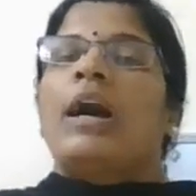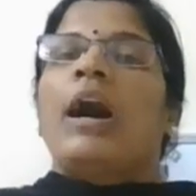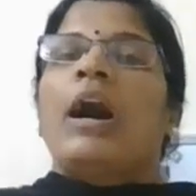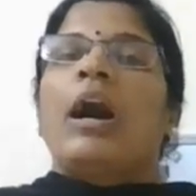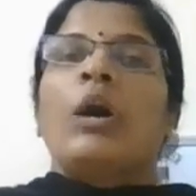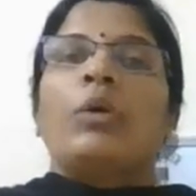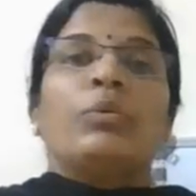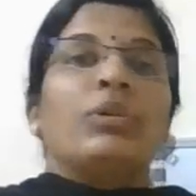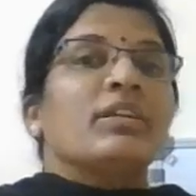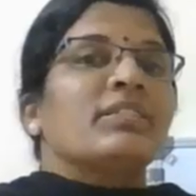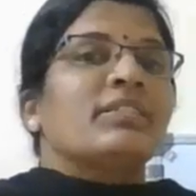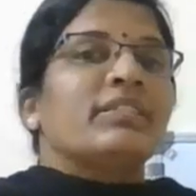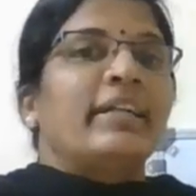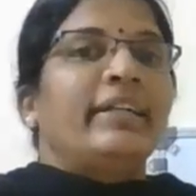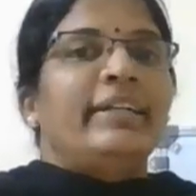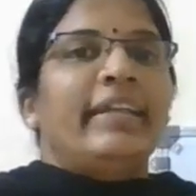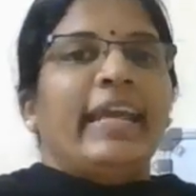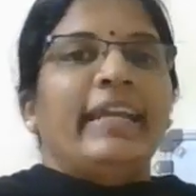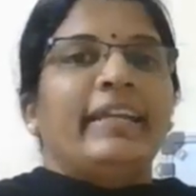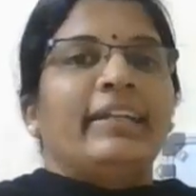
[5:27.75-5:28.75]
how does the
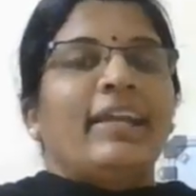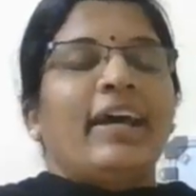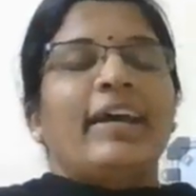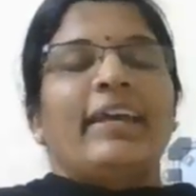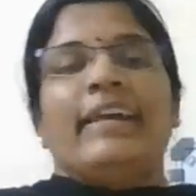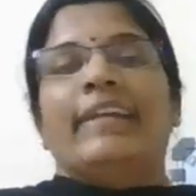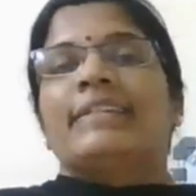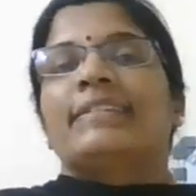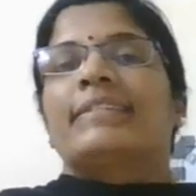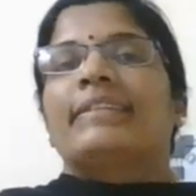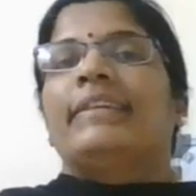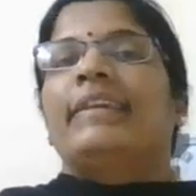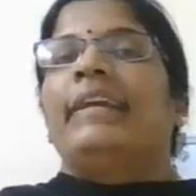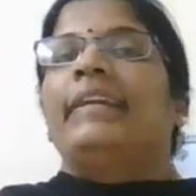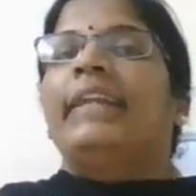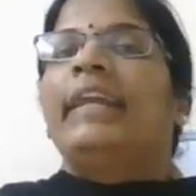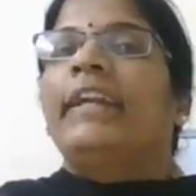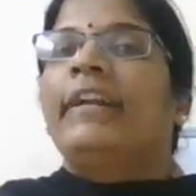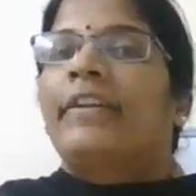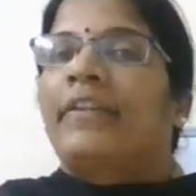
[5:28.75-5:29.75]
data is
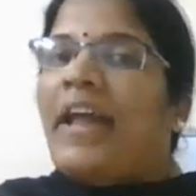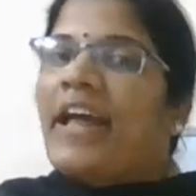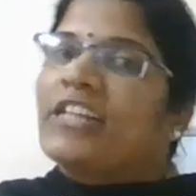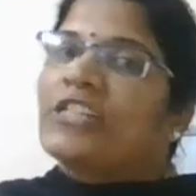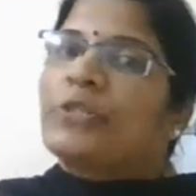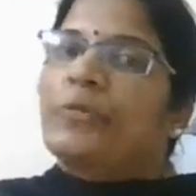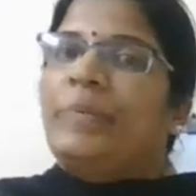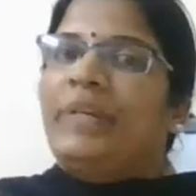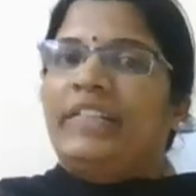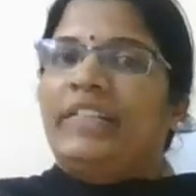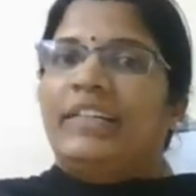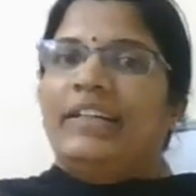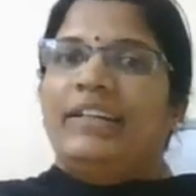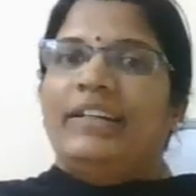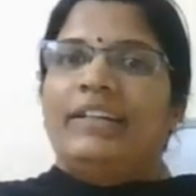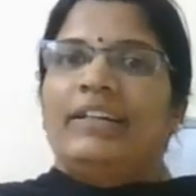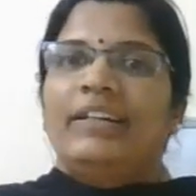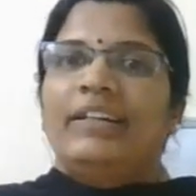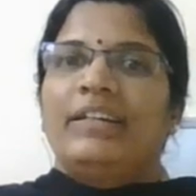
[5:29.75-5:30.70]
getting transmitted?